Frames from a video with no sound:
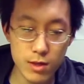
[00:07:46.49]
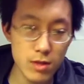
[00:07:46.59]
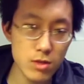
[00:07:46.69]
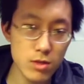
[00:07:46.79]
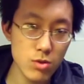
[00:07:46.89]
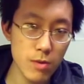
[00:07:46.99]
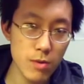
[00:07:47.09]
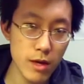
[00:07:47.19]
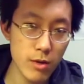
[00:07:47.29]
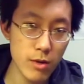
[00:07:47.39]
and I just took
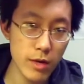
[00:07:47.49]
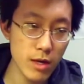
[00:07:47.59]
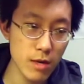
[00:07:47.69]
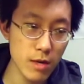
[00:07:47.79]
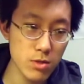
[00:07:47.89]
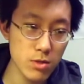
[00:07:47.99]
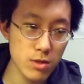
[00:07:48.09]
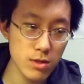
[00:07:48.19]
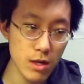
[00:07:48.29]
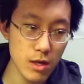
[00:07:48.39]
my organic
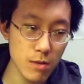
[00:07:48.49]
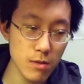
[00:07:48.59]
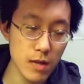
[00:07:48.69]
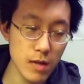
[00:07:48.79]
chemistry exam